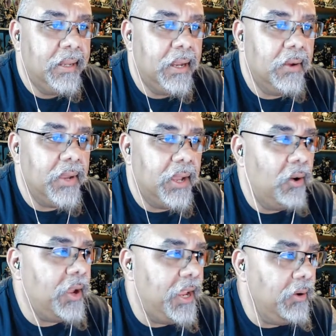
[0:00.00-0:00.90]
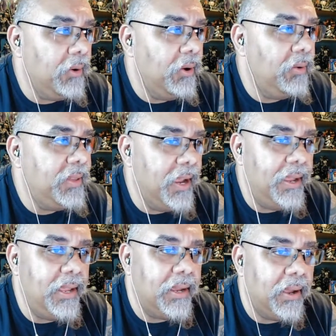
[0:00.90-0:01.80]
There we go. Hero. There
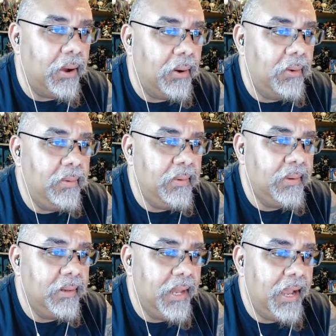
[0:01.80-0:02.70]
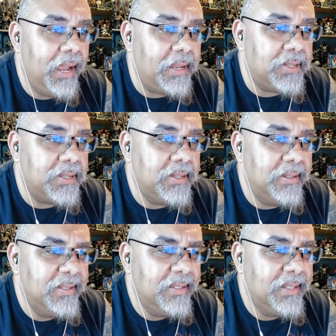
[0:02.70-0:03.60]
you go. Nice.
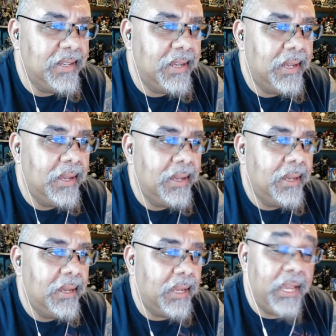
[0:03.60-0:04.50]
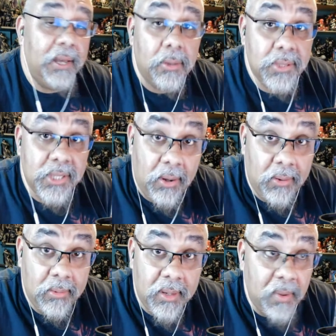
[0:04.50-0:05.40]
Kill
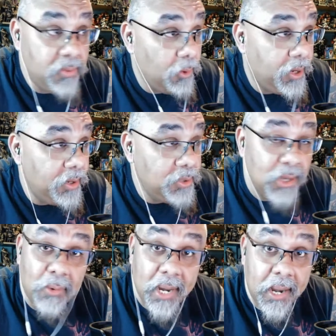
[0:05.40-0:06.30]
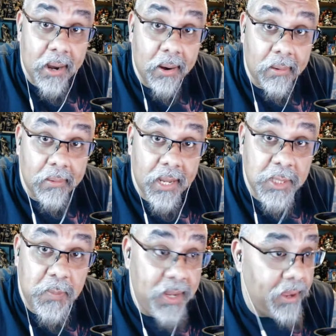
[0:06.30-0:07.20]
Zone. I'm going to throw Kill Zone in there.
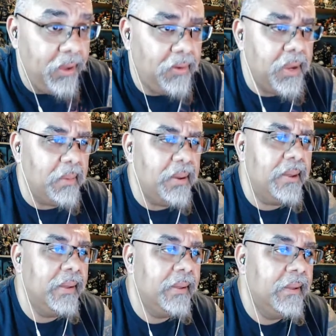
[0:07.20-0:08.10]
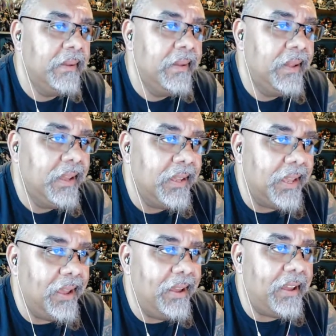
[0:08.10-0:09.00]
S P L, baby.
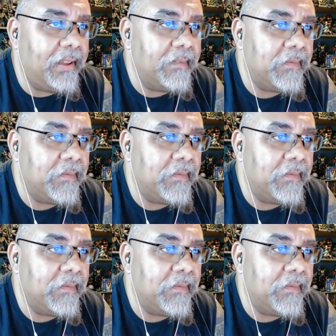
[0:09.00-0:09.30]
Yeah.